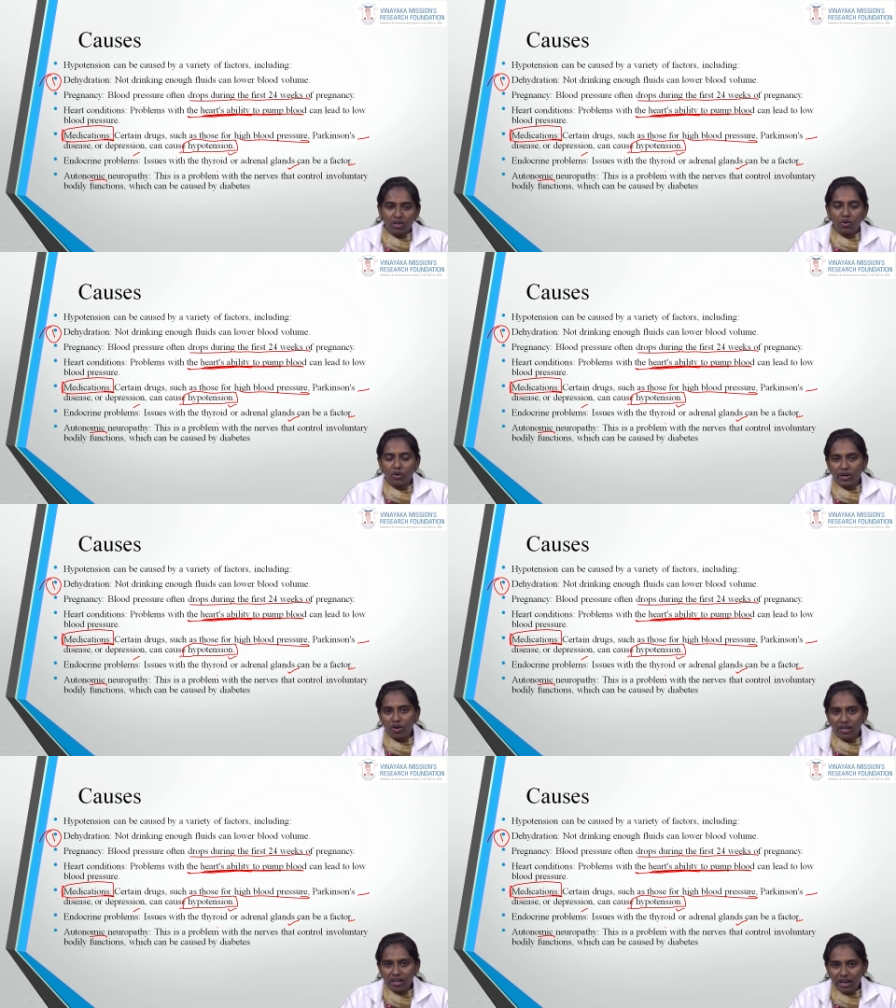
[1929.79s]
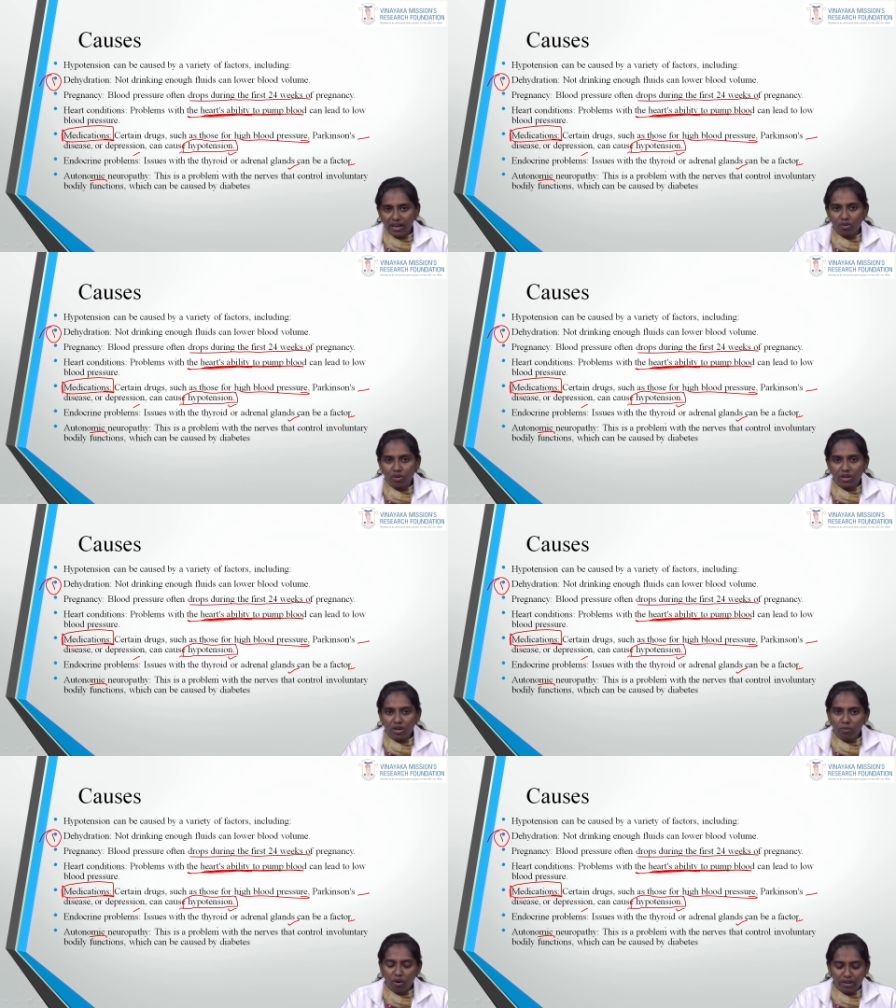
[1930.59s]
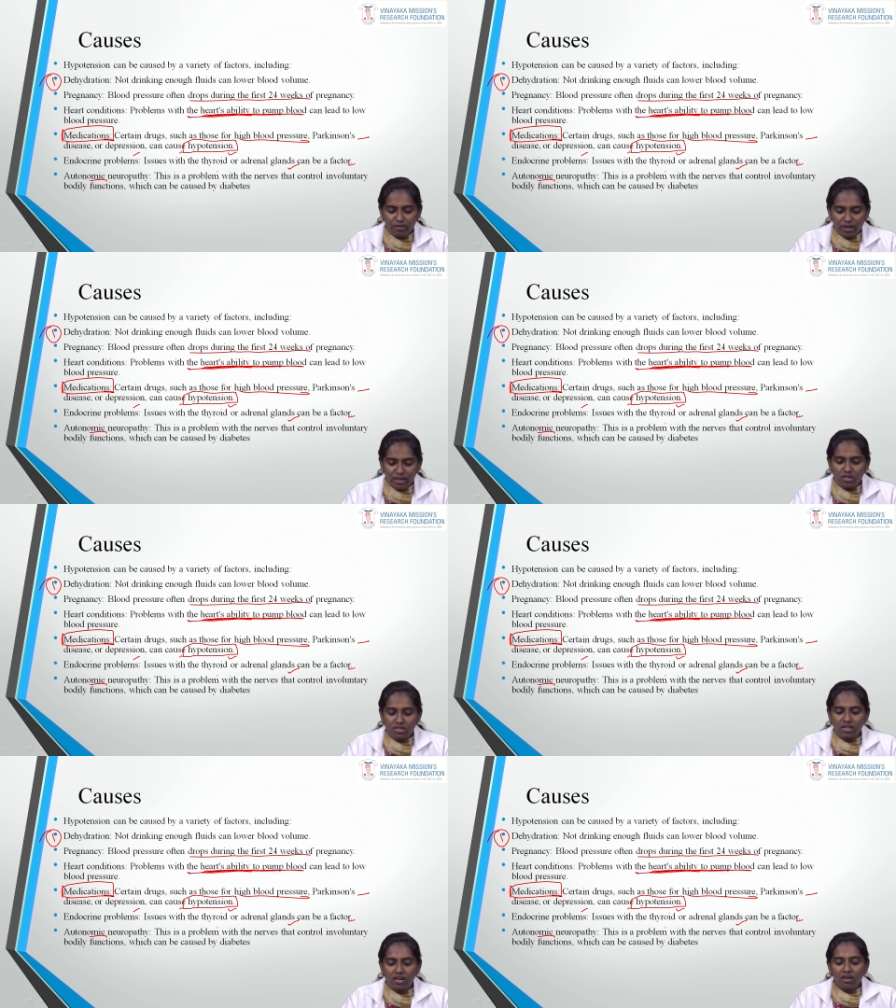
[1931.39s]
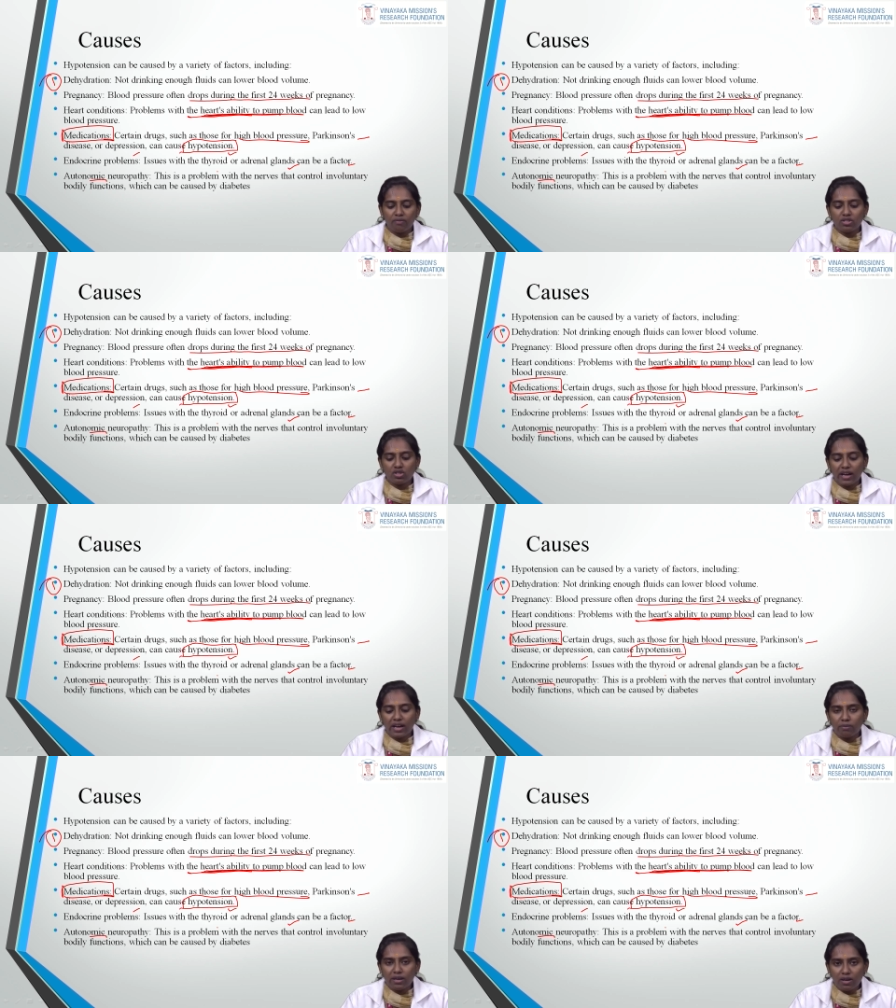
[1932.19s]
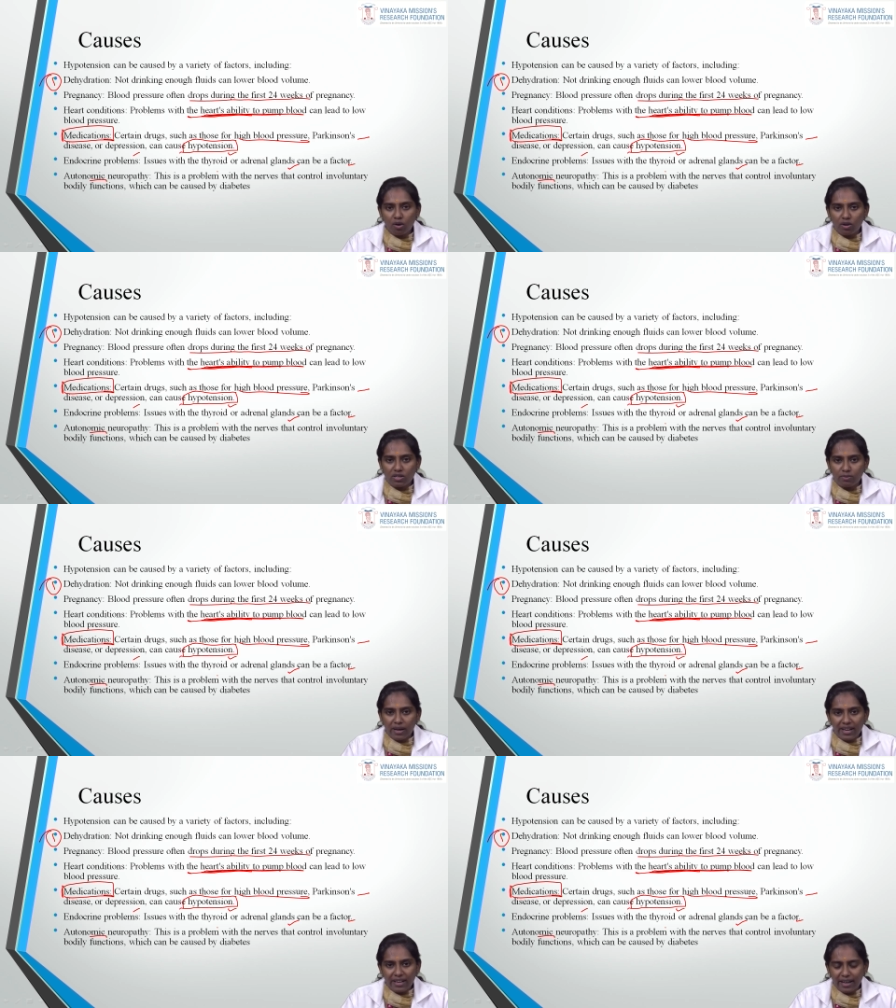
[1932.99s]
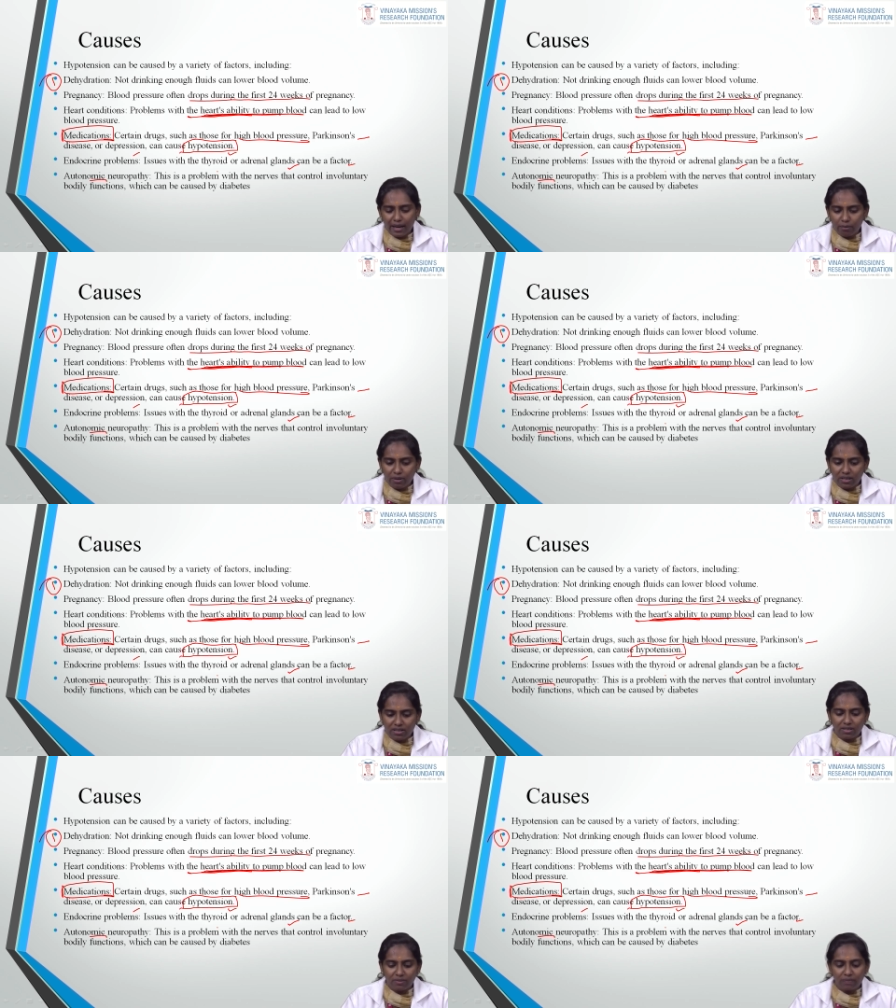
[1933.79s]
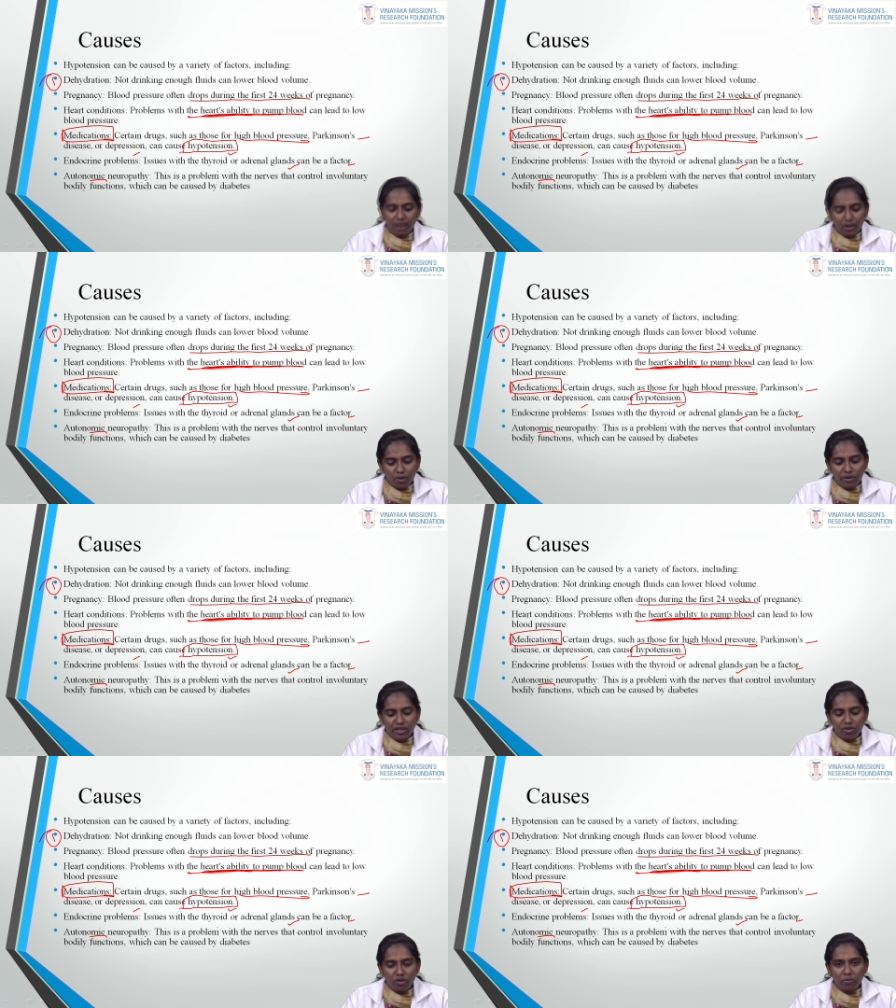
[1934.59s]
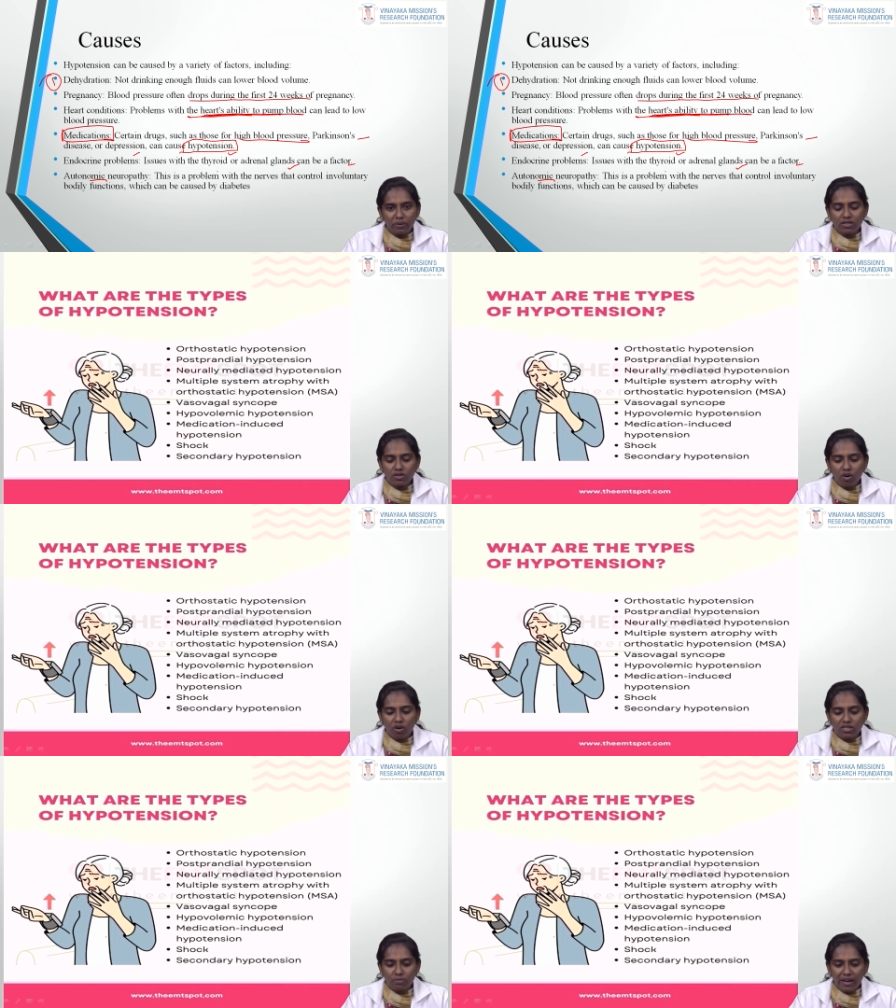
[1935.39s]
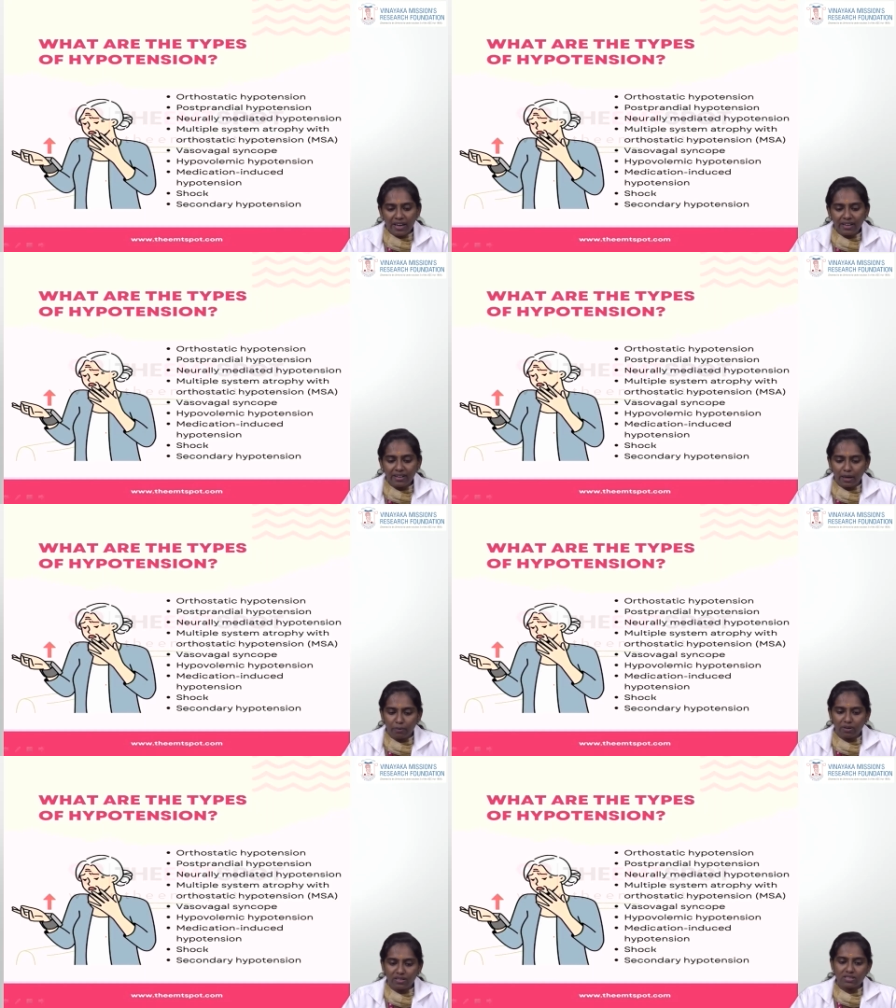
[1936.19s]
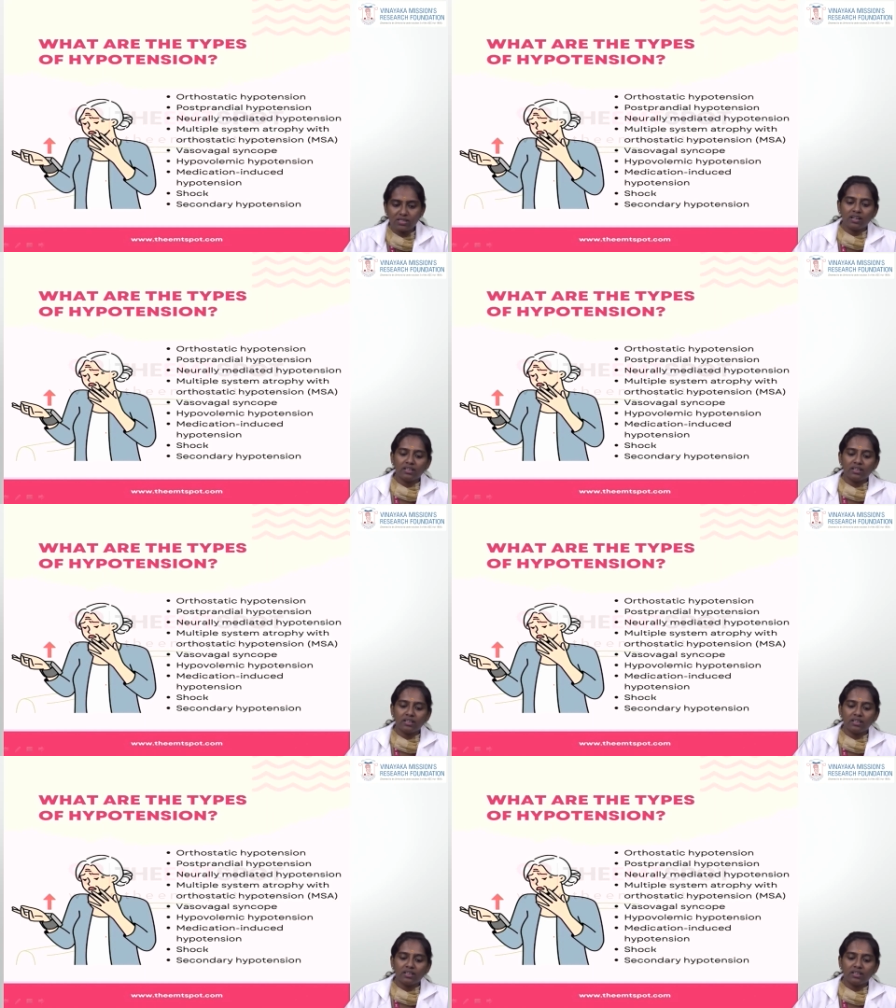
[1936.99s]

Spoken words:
You cannot control your body functions, which can be caused by diabetes. Autonomic neuropathy is caused by diabetes.